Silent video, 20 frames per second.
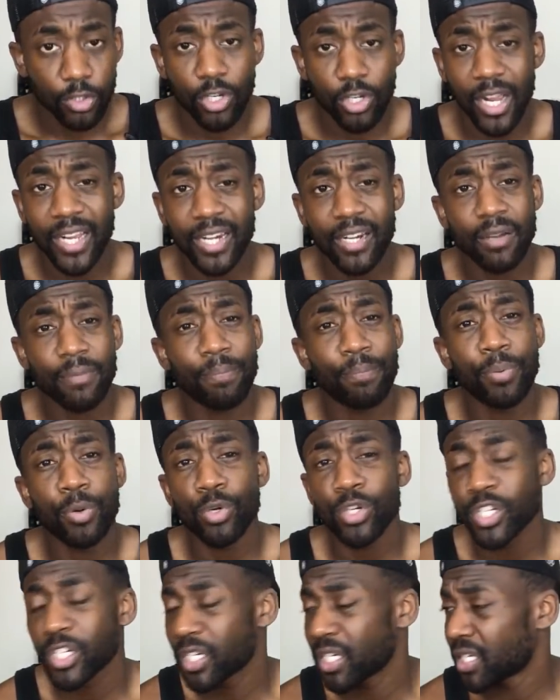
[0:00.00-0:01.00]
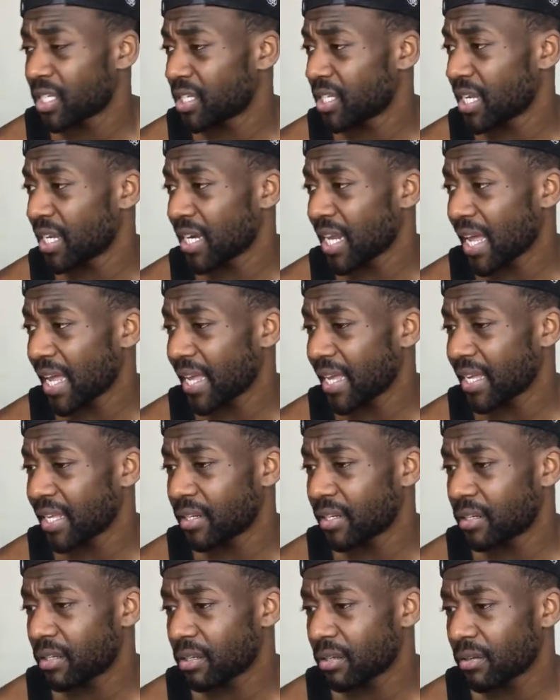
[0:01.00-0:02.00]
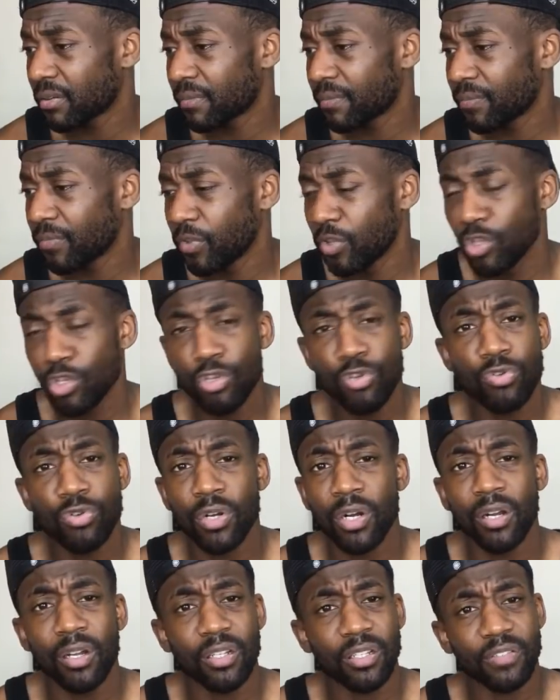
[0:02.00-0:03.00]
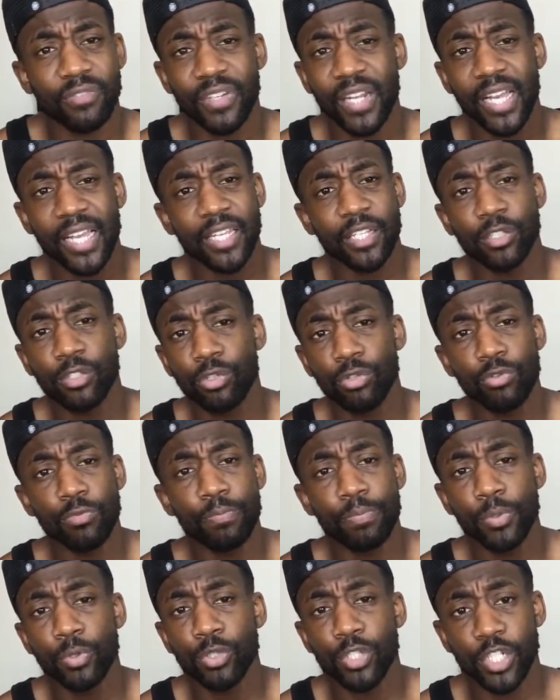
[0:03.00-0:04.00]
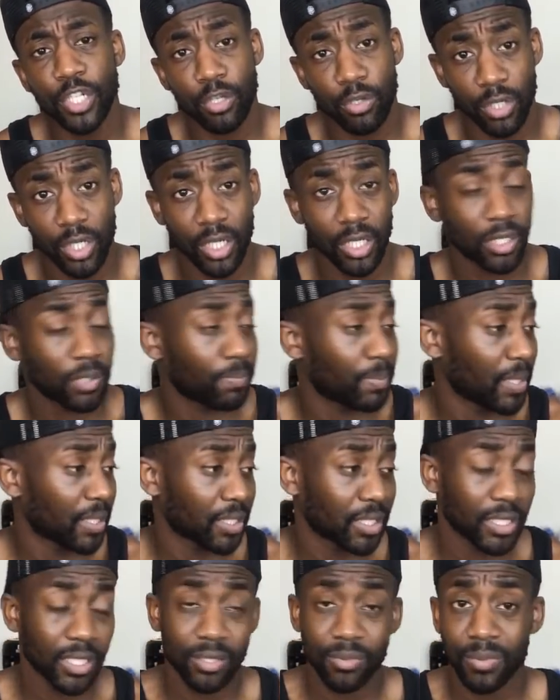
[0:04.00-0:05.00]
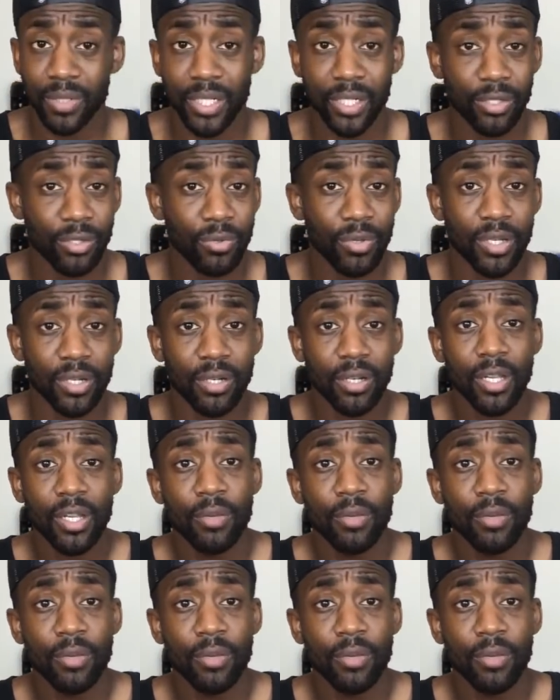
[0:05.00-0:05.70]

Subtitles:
trying to push this United new class of 92 bullshit on us, blood, because that's what they're doing.